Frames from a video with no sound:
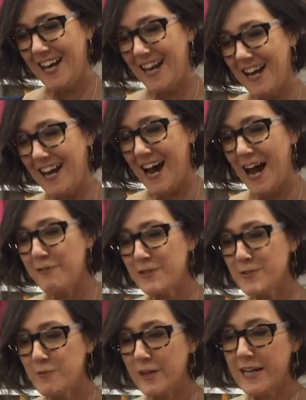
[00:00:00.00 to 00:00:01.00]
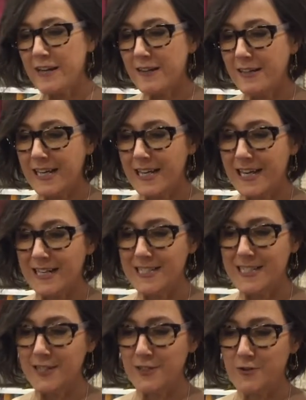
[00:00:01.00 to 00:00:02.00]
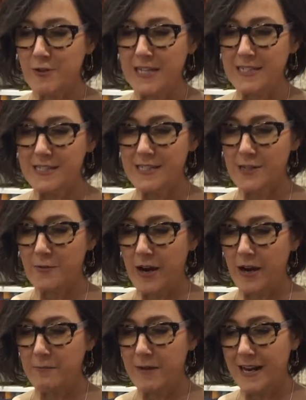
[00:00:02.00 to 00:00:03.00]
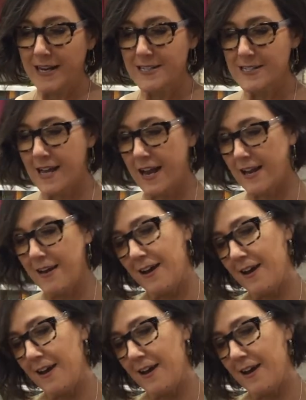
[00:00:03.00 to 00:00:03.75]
Yeah. I was working on getting teal dresses to wear, but I decided,